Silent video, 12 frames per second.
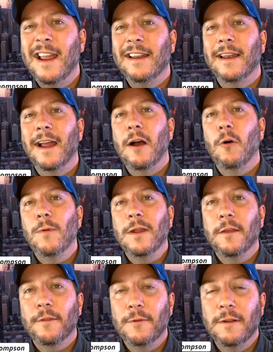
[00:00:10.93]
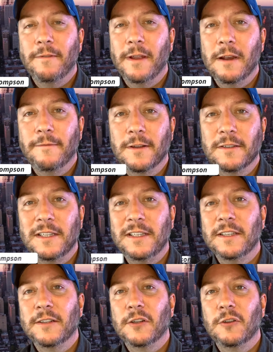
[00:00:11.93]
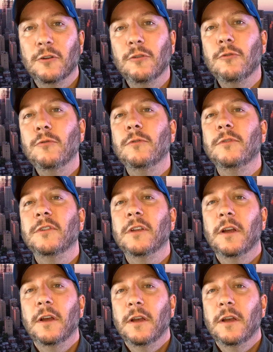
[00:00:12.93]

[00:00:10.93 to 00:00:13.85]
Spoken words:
Now week three of the NFL season concludes